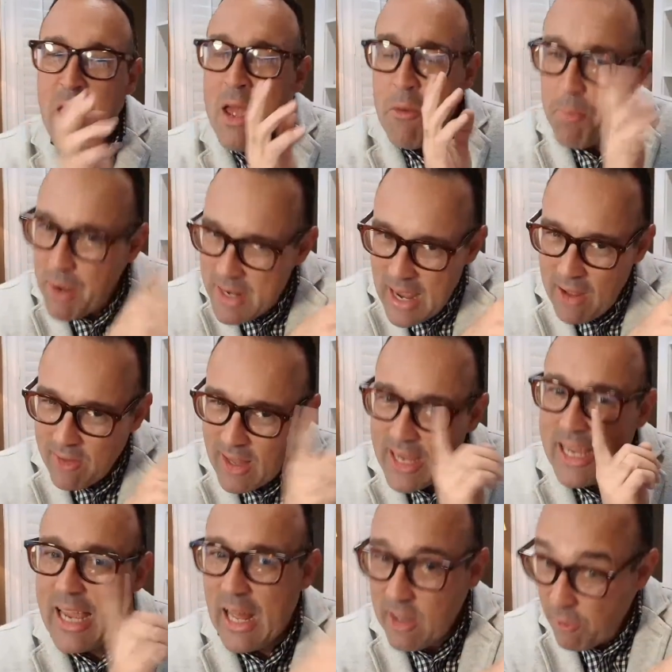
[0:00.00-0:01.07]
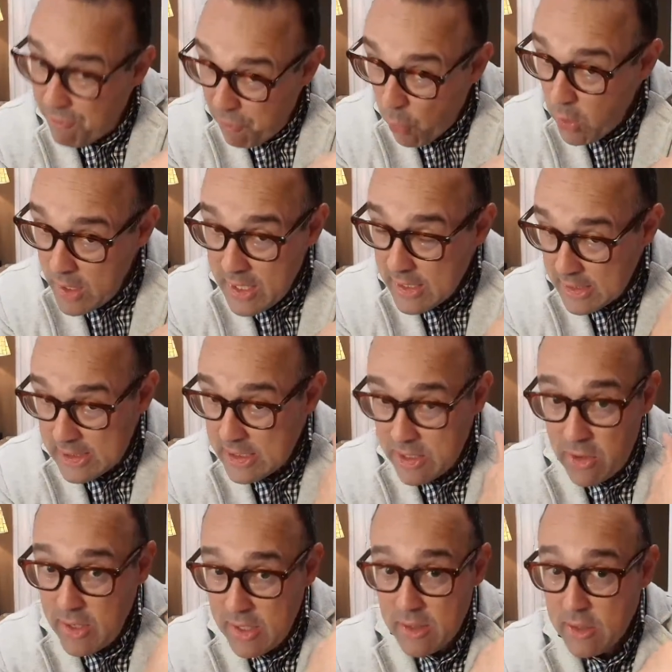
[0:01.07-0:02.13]
But now, like, California is
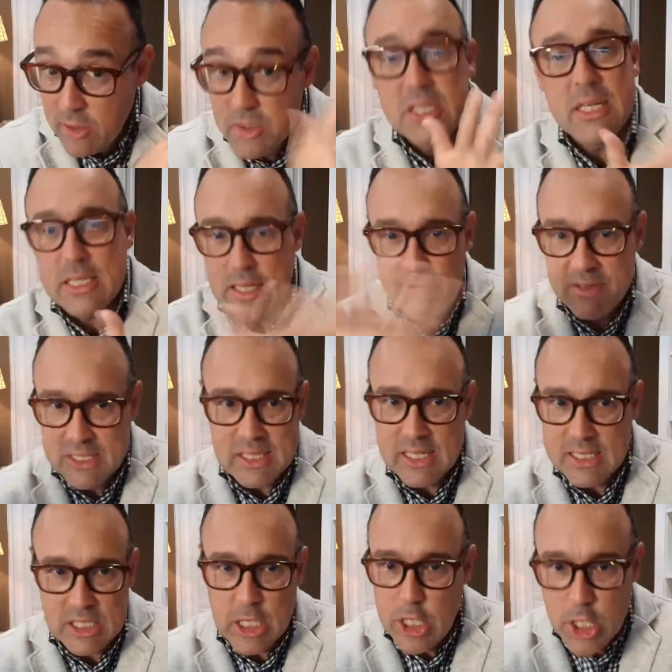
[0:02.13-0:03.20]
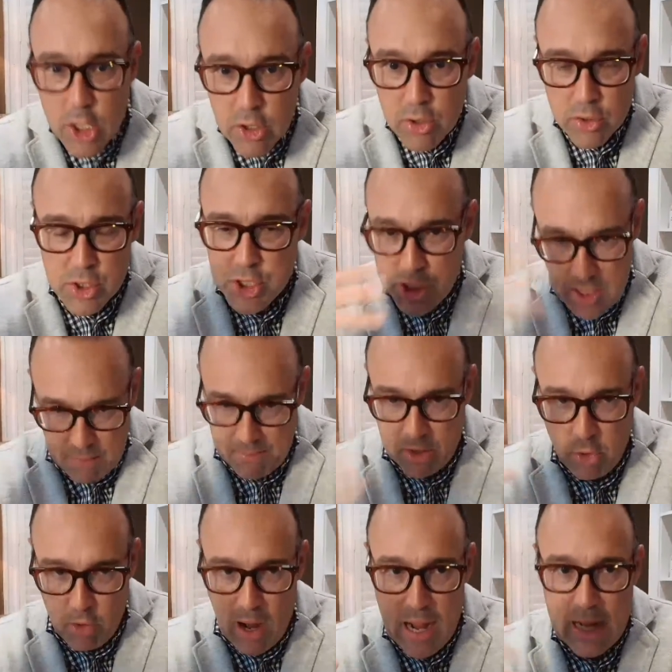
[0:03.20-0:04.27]
starting to lose seats. Obviously, that's a huge
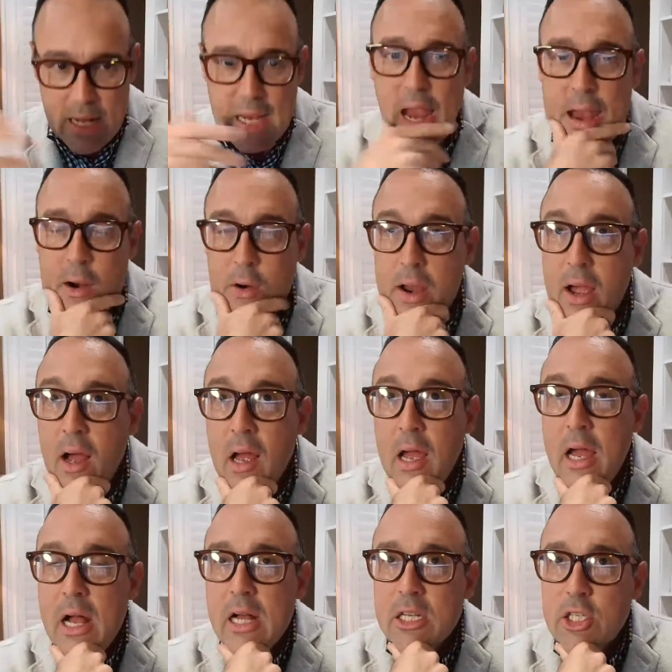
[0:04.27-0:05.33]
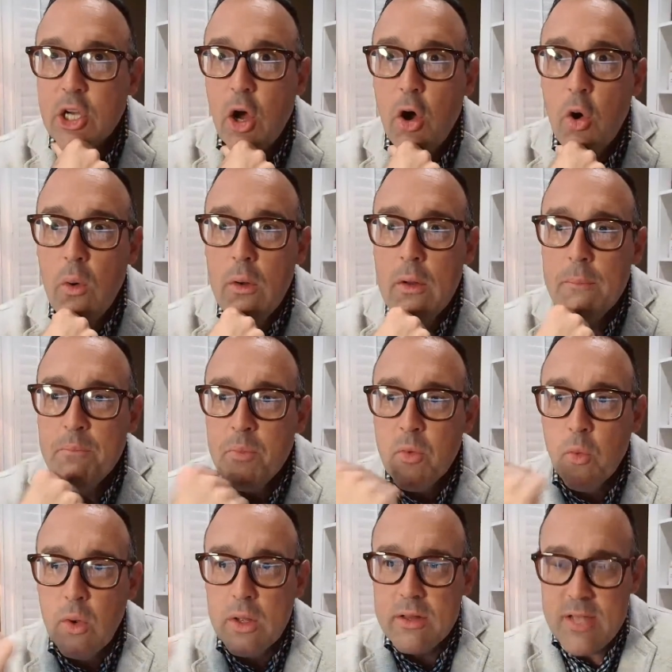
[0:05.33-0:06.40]
Democratic area. So
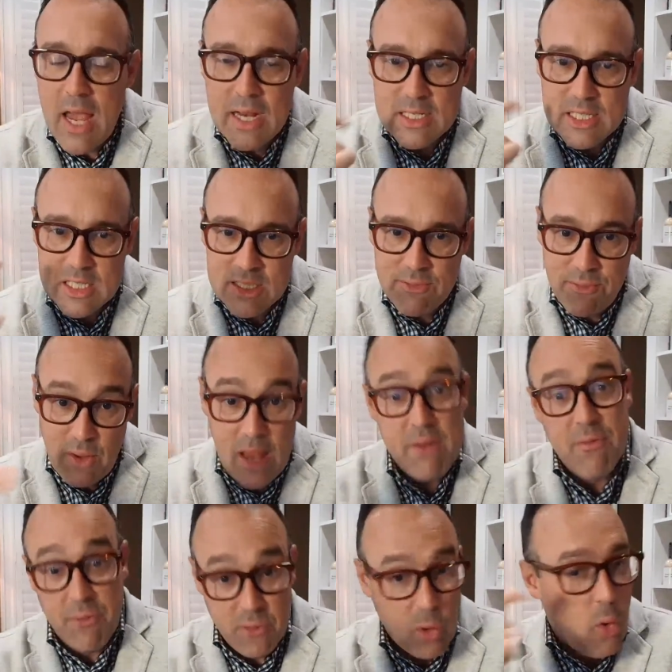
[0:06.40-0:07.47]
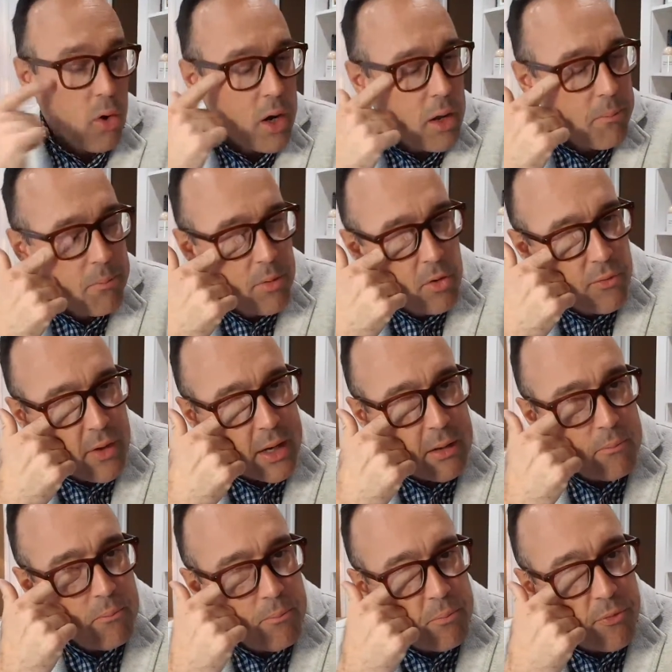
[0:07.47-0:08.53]
with Texas and Florida
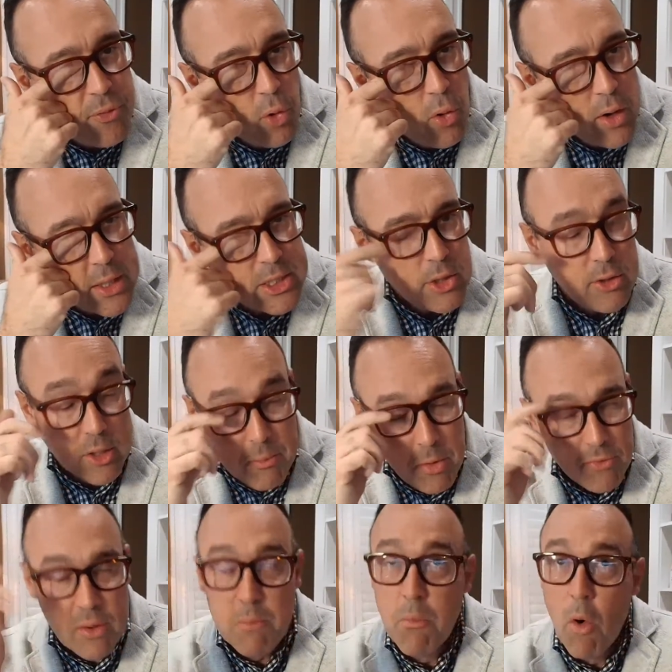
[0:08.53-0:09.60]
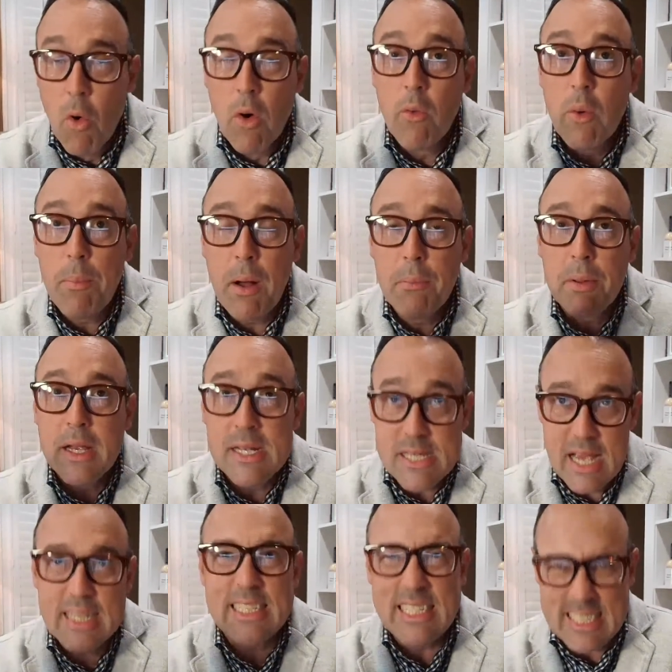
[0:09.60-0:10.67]
certainly moving more Republican,
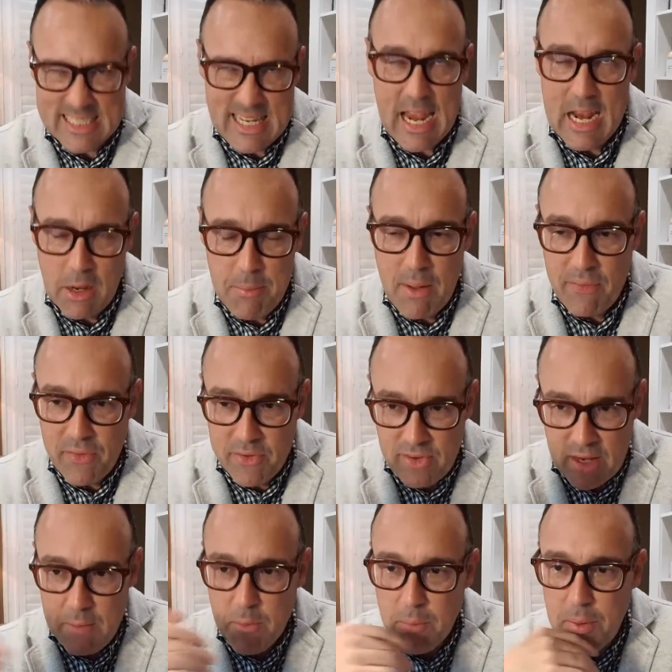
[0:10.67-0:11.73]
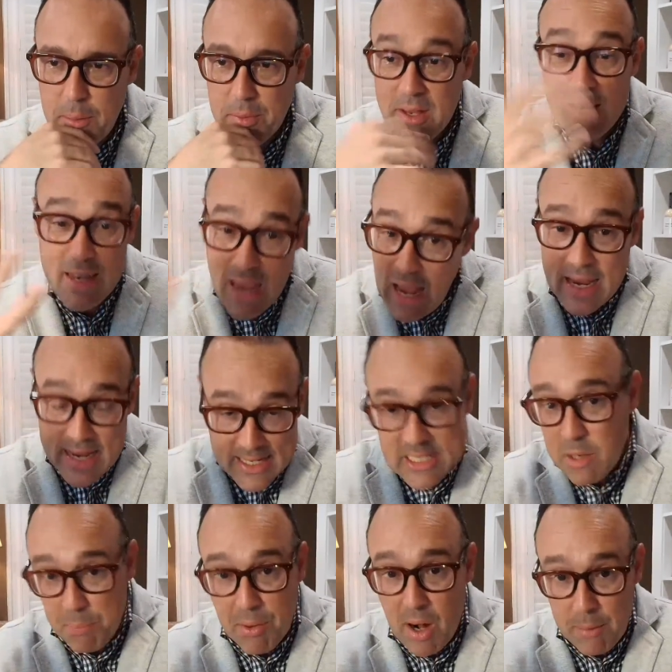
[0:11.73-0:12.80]
Texas staying about the same Republican, yeah,
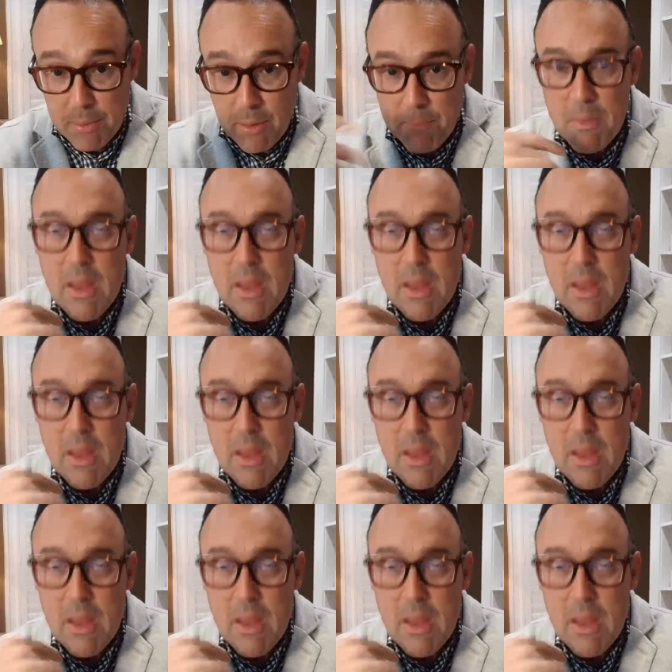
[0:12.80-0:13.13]
it's a problem.